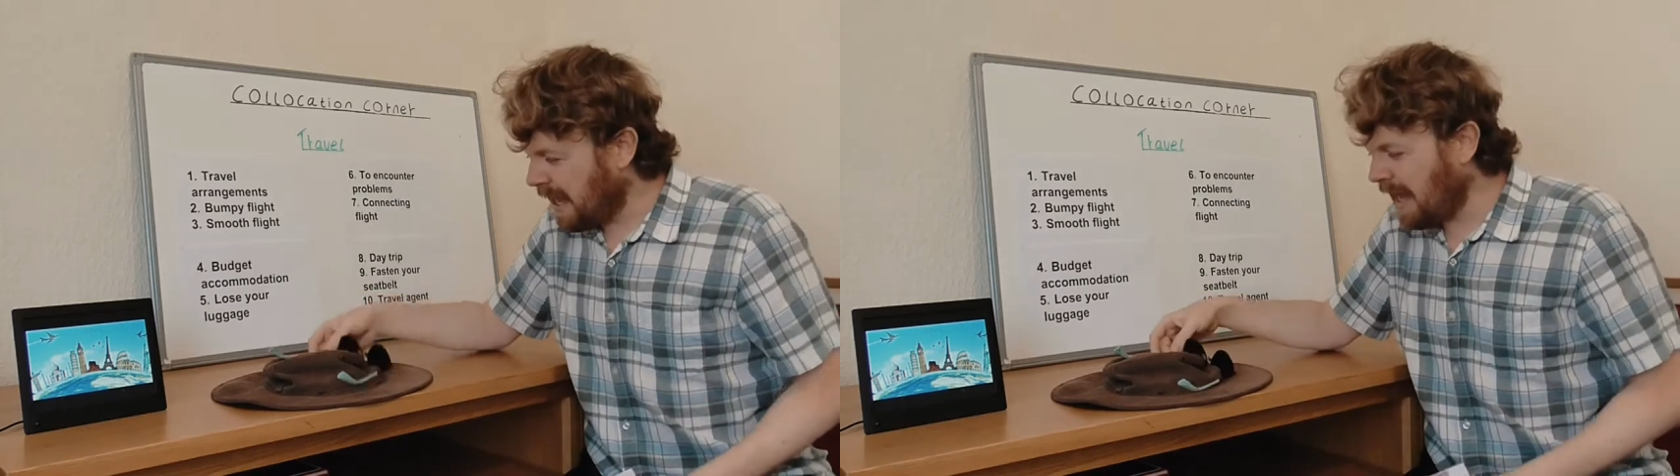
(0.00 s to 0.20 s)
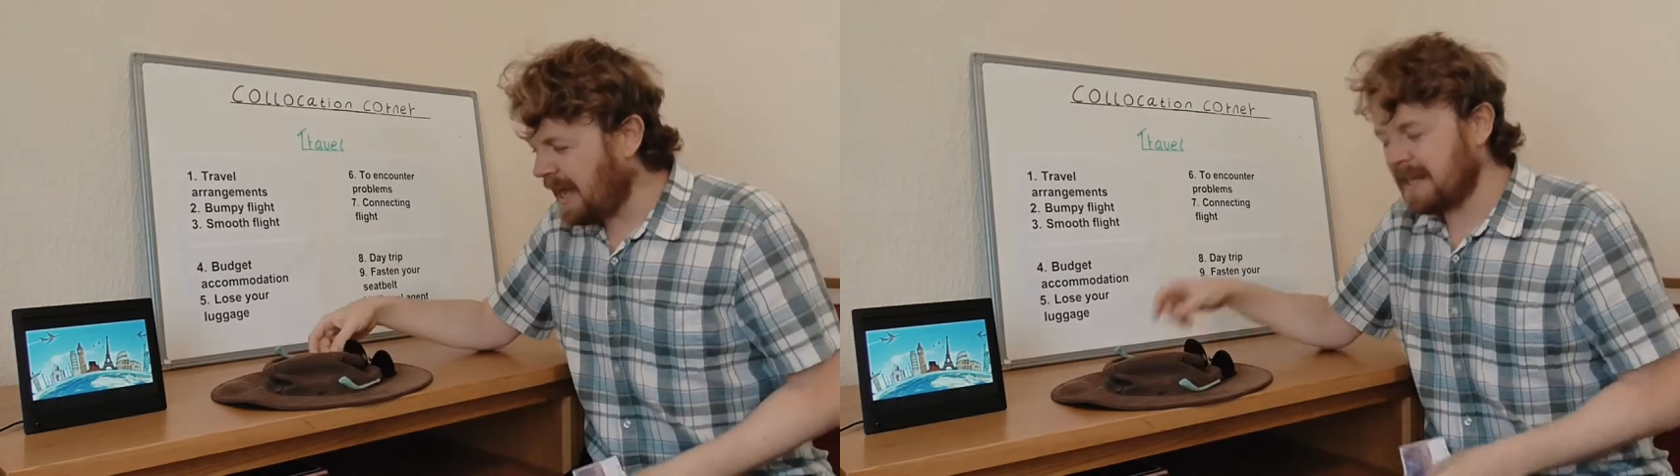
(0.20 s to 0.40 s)

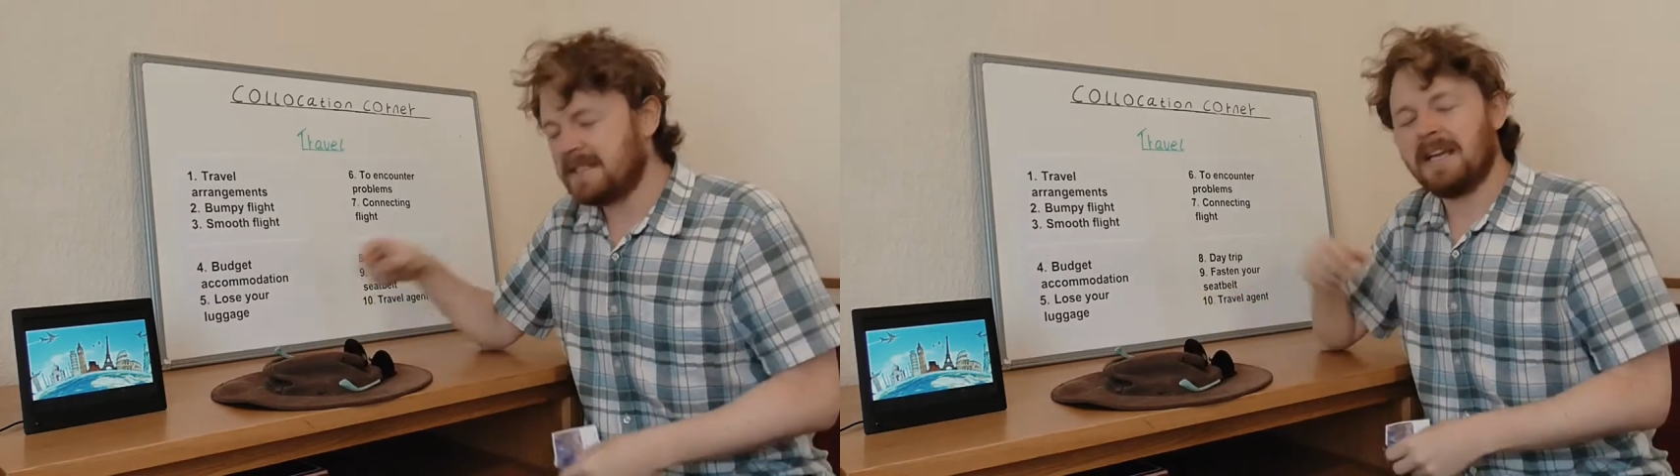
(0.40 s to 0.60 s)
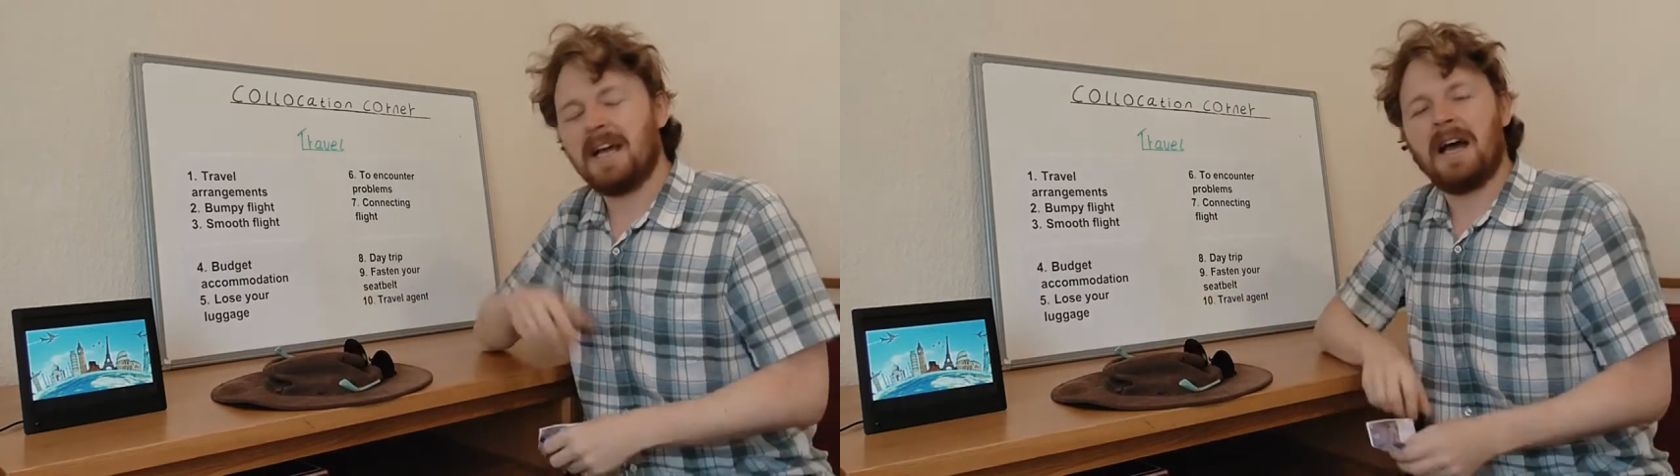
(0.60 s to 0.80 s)

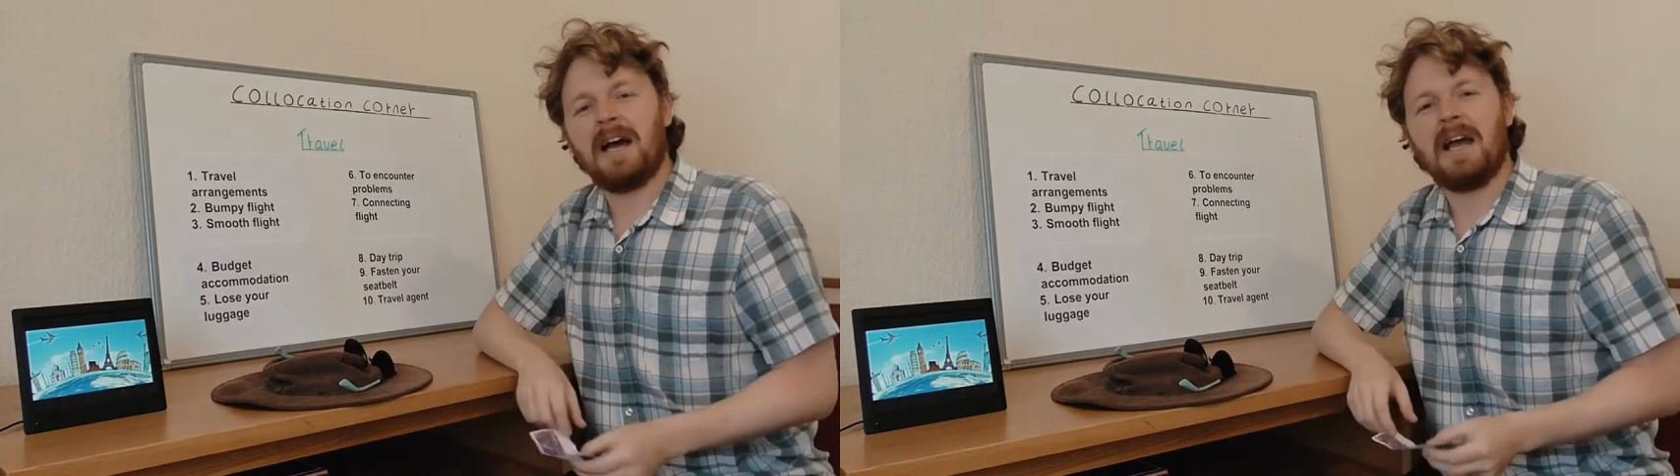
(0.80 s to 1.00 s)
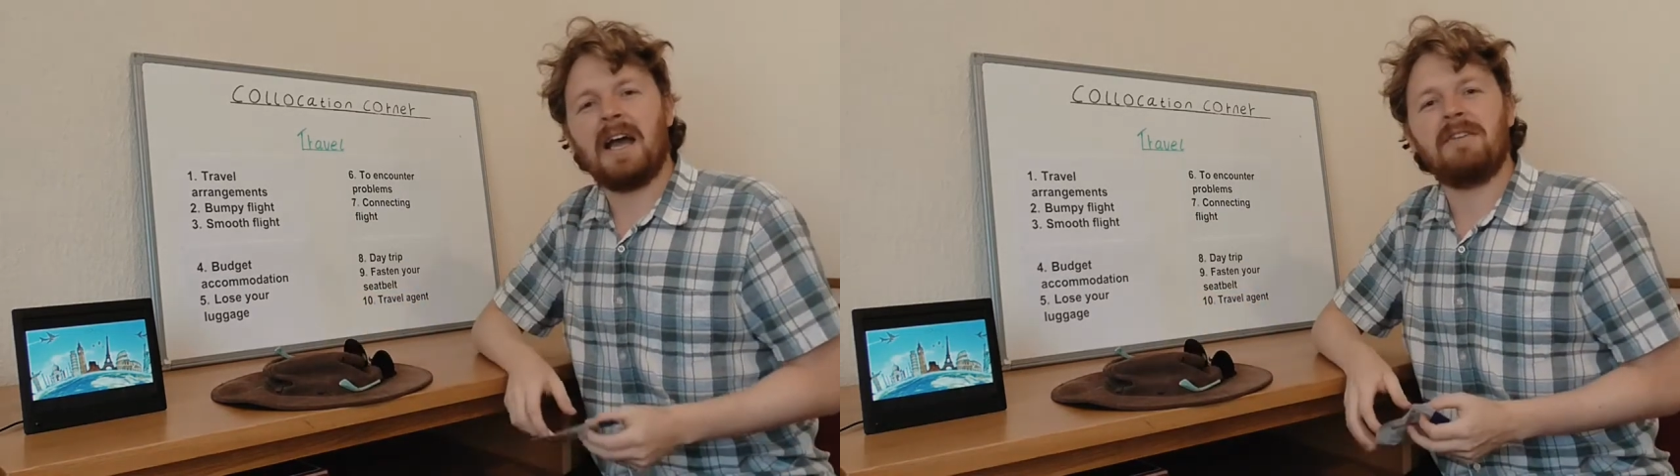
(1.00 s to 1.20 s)
and
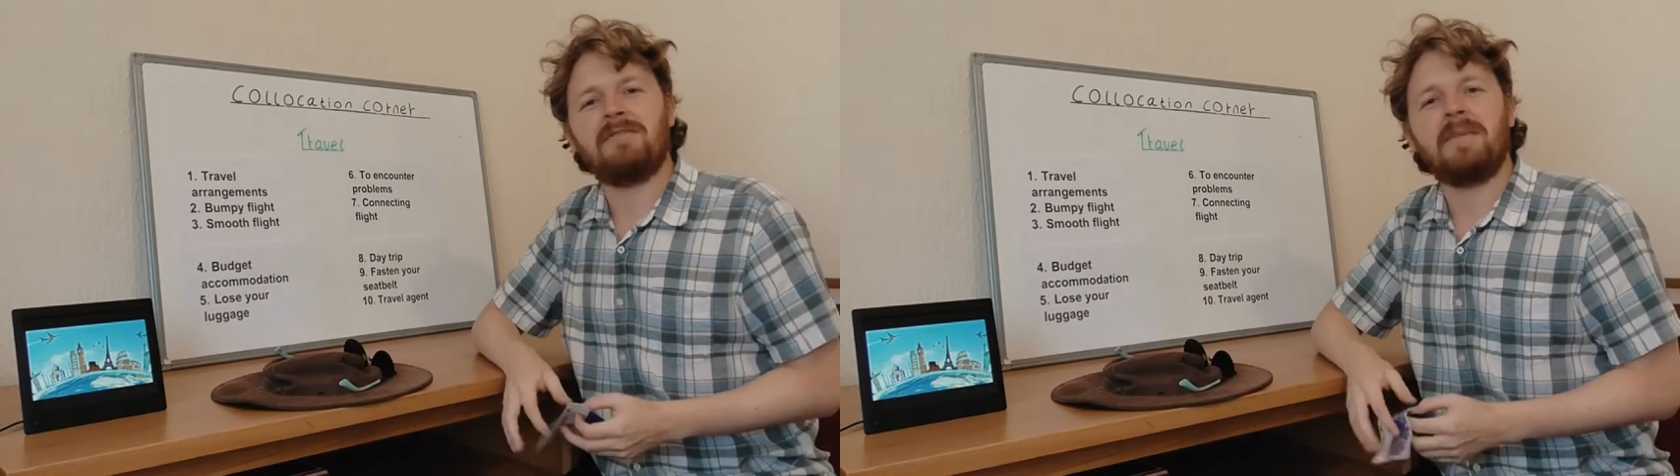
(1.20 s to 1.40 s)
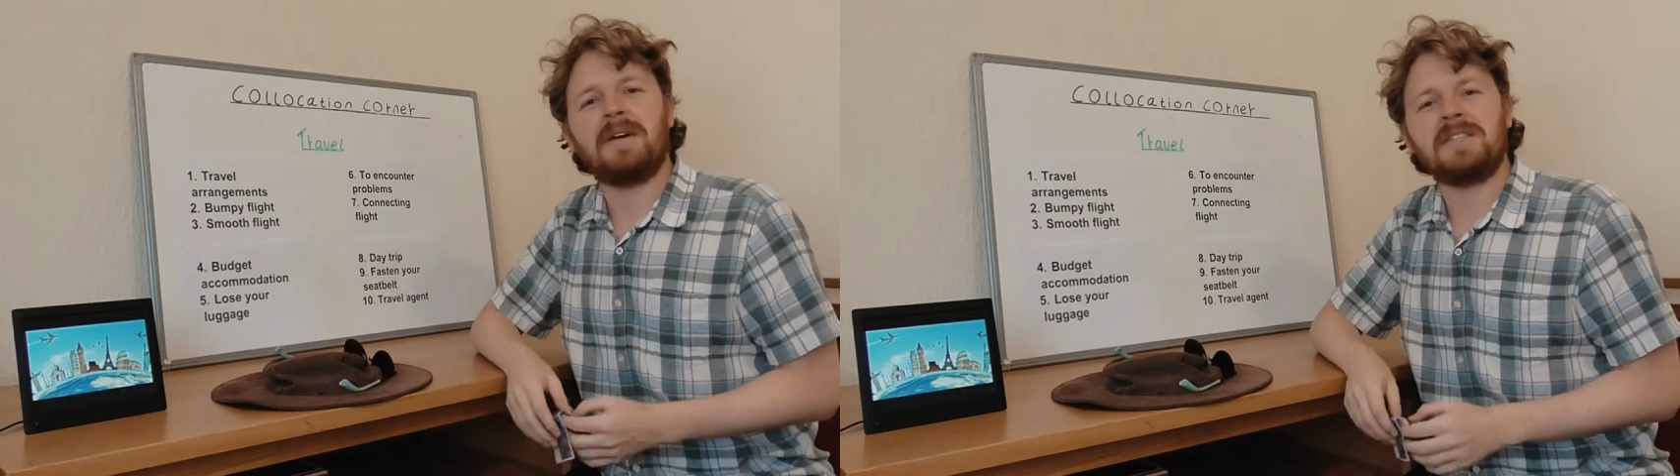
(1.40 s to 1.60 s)
I have my